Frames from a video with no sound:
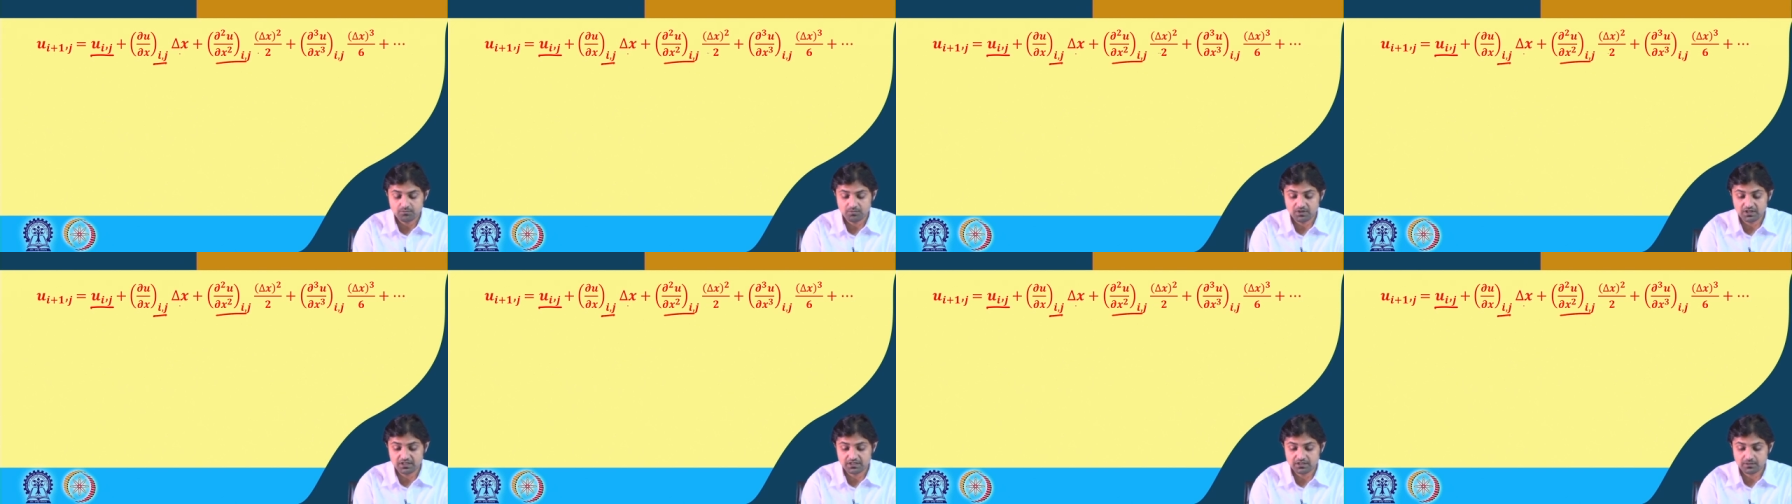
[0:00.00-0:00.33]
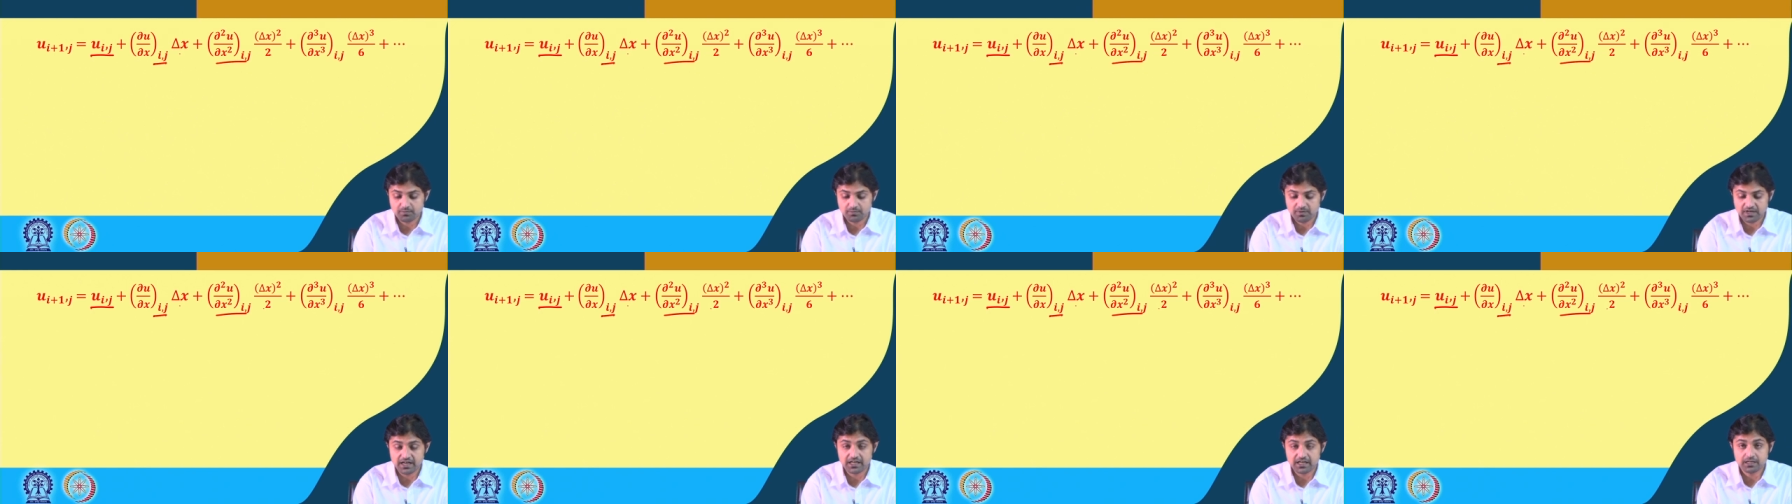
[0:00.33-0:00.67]

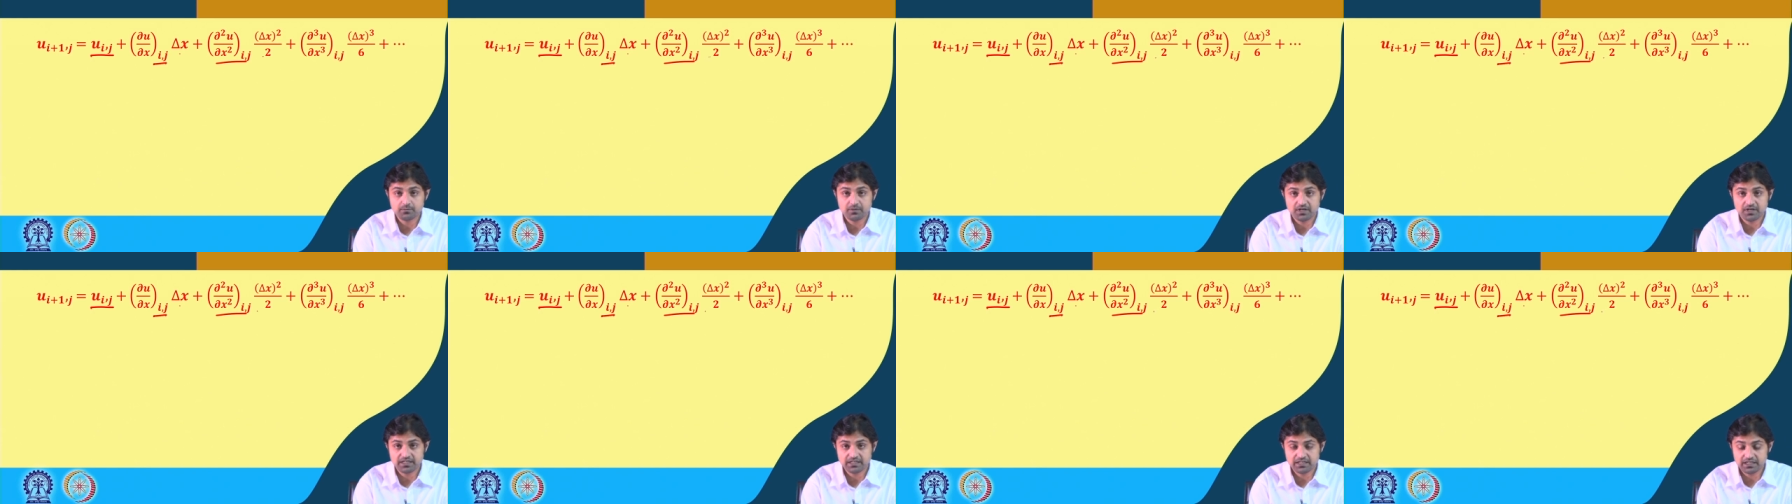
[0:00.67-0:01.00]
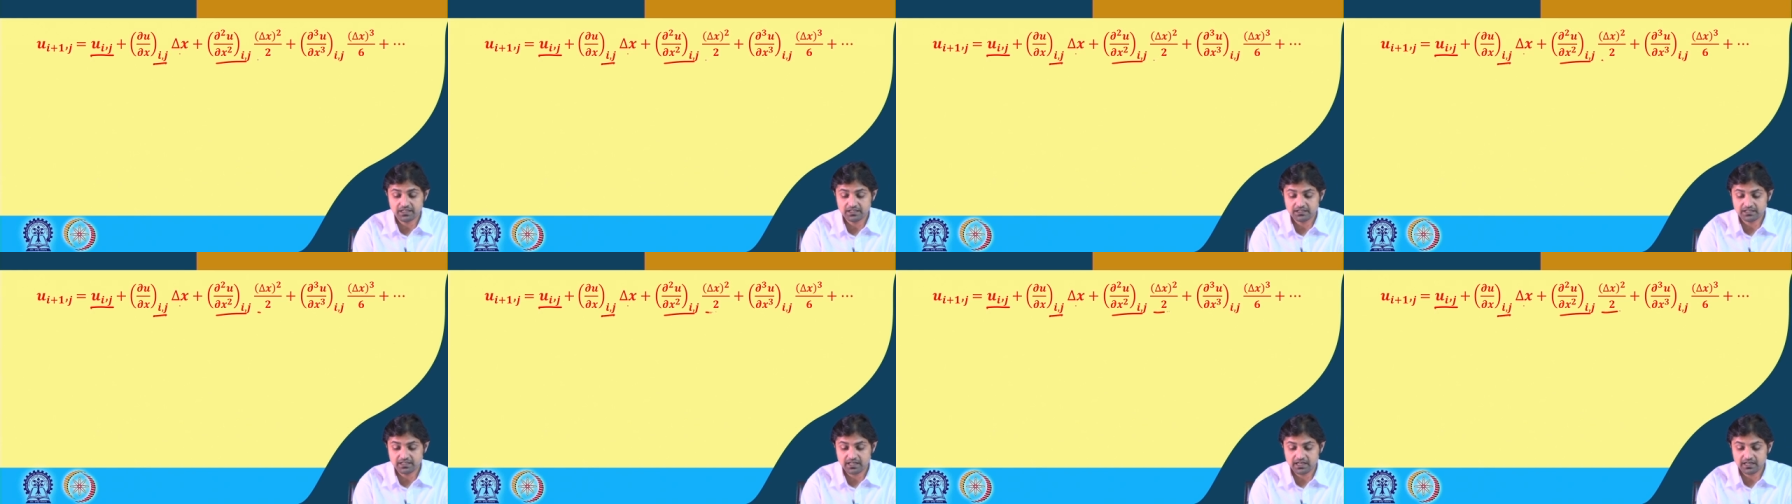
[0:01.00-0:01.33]
multiplied by
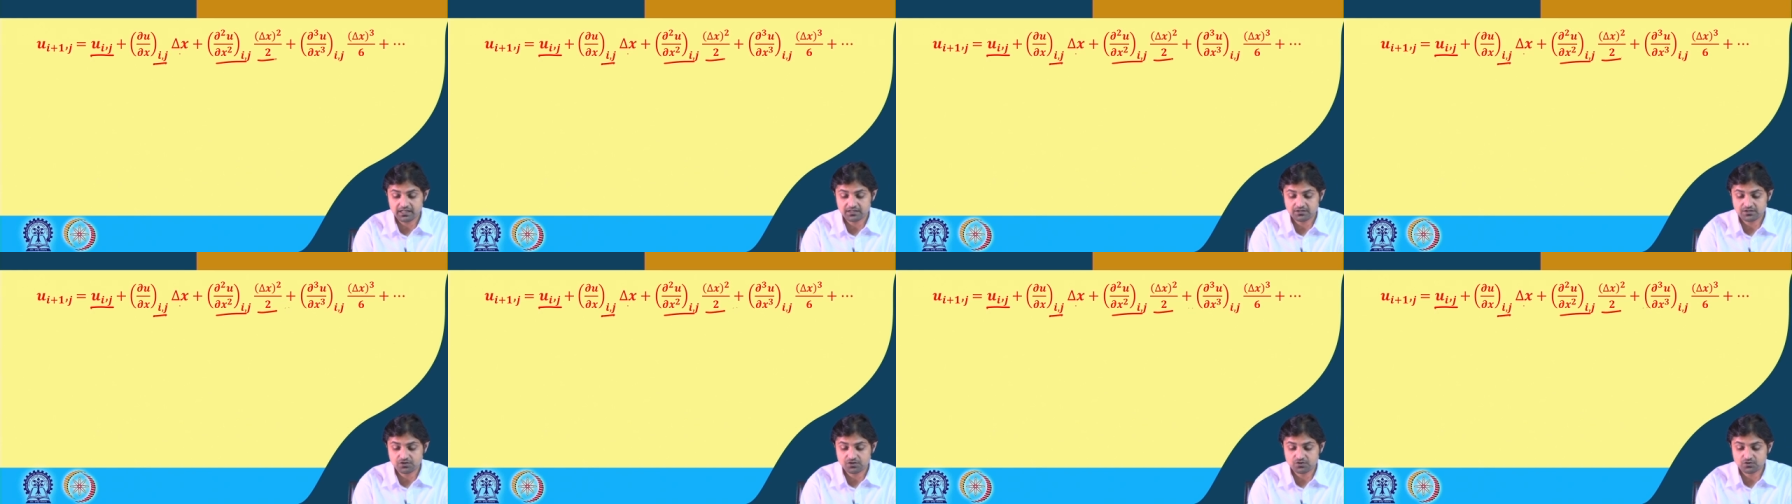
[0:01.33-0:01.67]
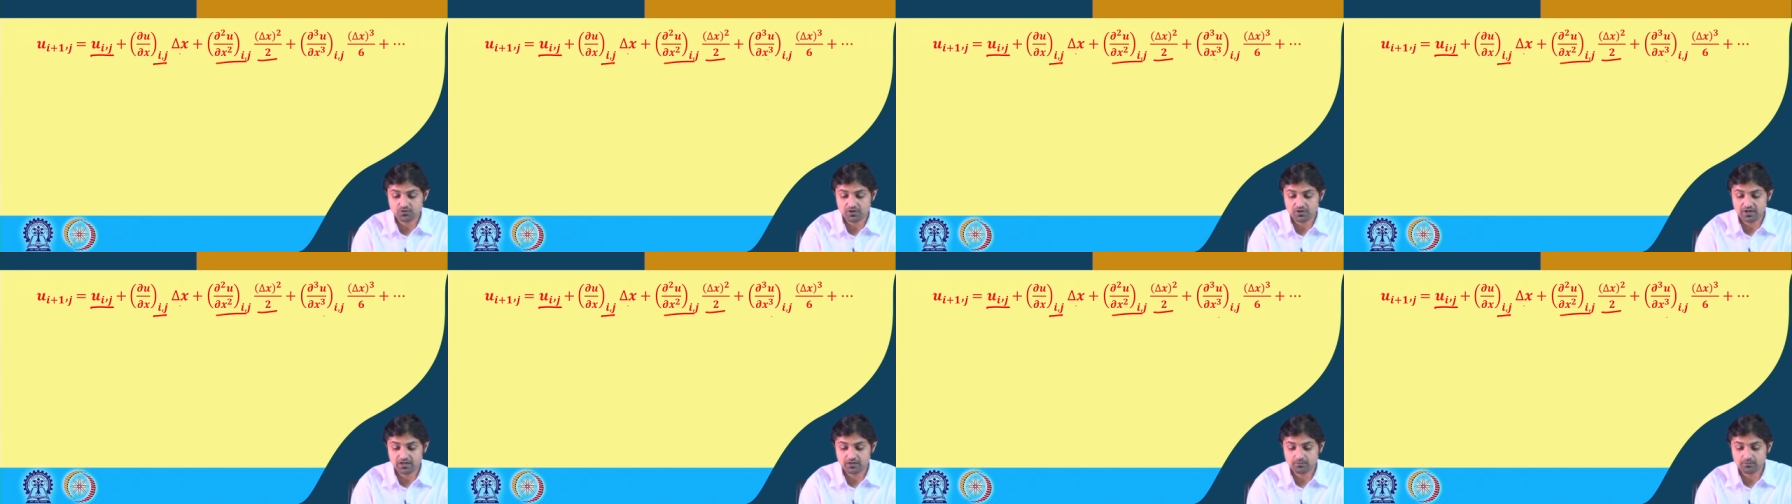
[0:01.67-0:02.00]
delta x
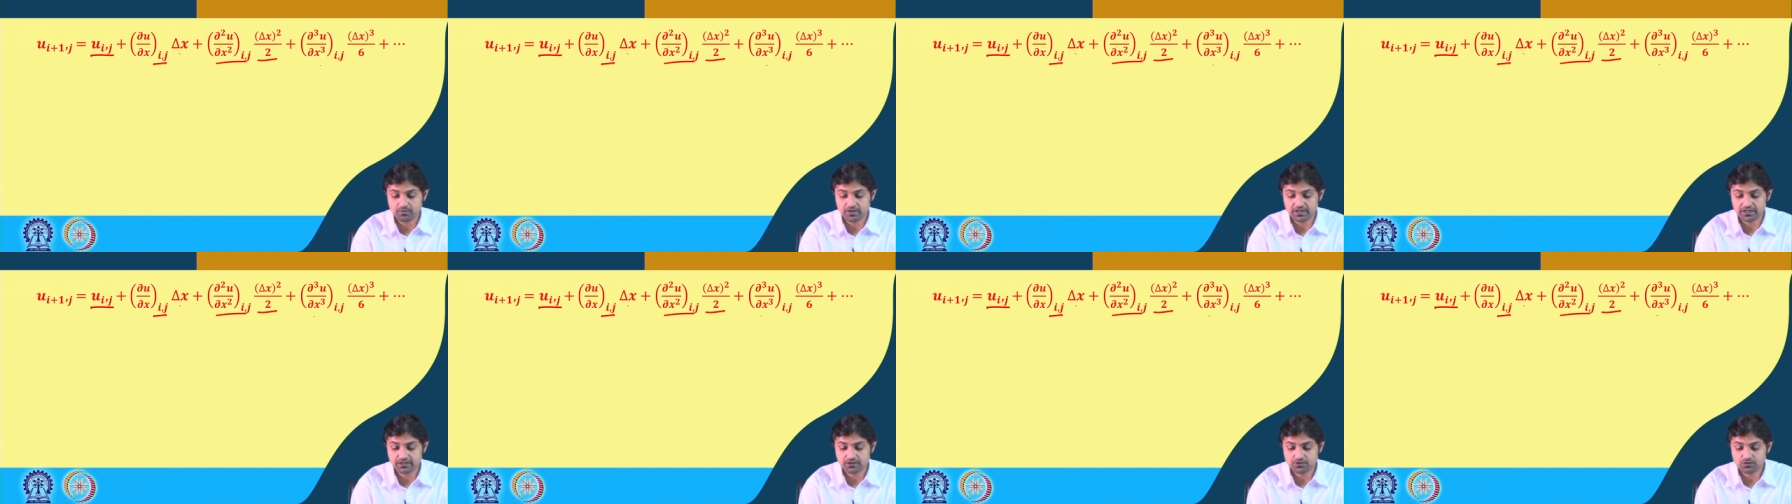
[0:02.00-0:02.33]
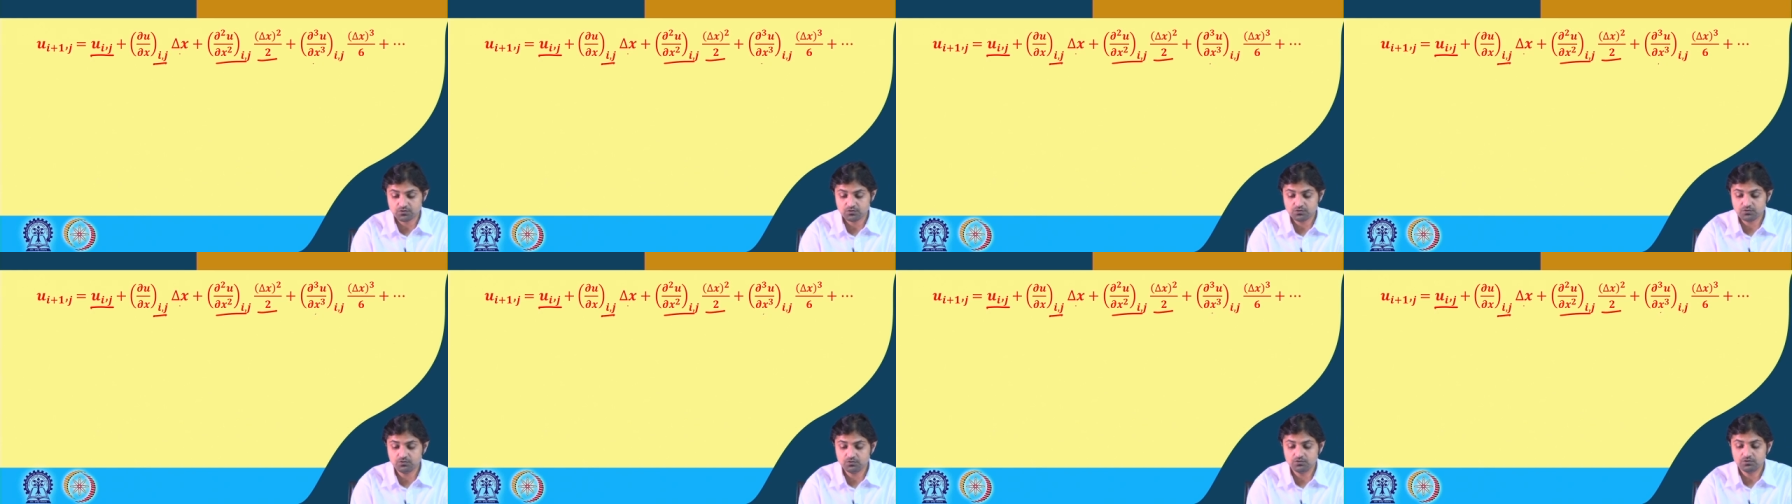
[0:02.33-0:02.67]
square by
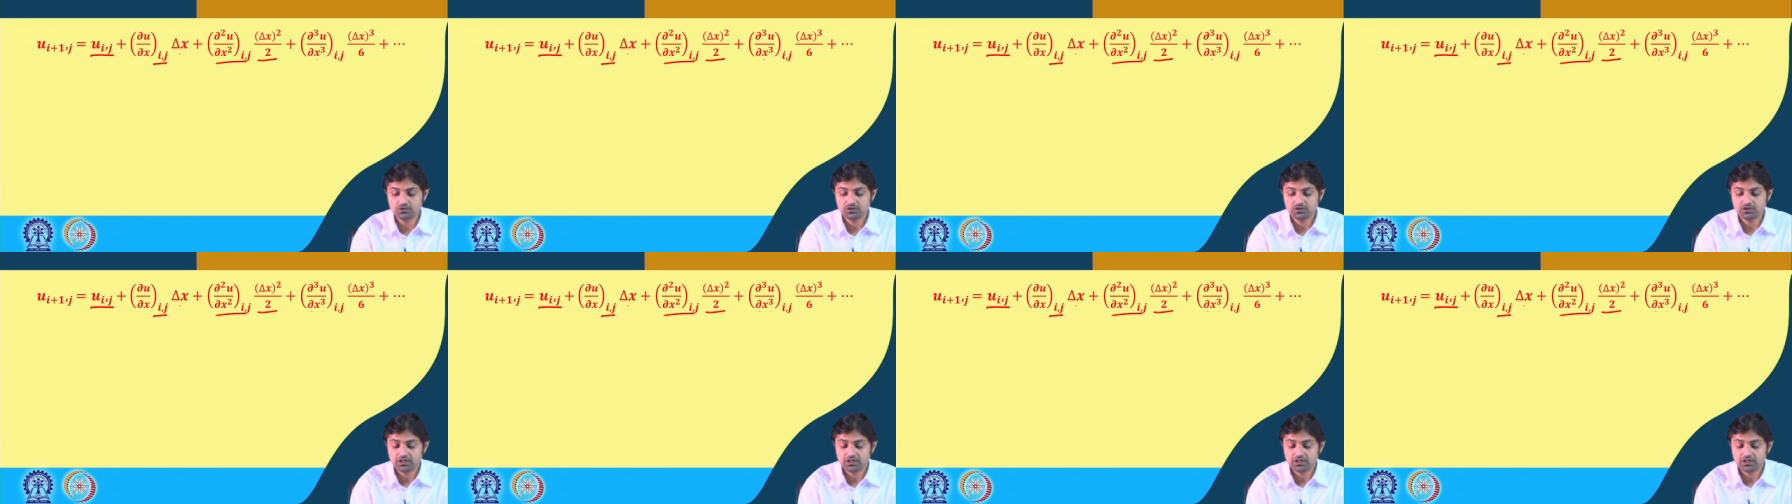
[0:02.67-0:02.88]
2